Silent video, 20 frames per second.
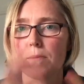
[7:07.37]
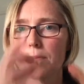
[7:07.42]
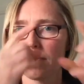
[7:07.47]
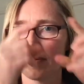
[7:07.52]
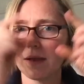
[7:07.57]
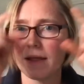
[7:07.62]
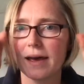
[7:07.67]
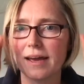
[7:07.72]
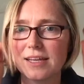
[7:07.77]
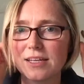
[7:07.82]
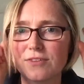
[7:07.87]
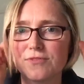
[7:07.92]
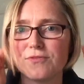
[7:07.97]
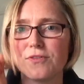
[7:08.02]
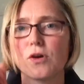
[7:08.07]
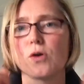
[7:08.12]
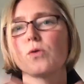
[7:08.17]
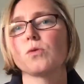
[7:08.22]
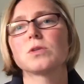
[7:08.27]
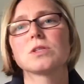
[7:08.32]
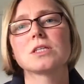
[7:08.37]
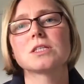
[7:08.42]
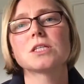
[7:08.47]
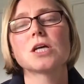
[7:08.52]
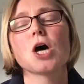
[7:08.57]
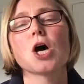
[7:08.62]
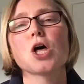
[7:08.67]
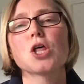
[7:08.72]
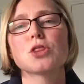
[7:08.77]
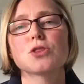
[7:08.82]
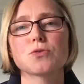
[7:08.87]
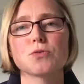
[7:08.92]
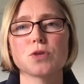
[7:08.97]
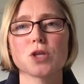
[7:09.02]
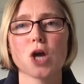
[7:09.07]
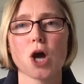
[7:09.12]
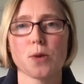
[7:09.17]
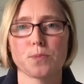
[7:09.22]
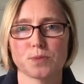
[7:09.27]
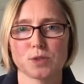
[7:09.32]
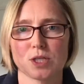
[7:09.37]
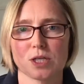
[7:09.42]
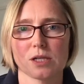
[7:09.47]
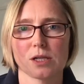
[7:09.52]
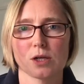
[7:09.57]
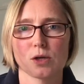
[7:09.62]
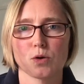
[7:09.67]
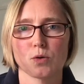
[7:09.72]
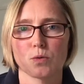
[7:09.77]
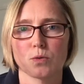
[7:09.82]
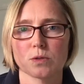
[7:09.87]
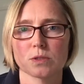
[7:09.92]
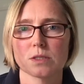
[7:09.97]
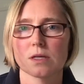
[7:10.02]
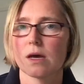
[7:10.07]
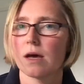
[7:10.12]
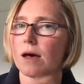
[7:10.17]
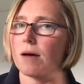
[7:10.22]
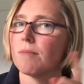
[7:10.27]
blindfolded through the obstacle course.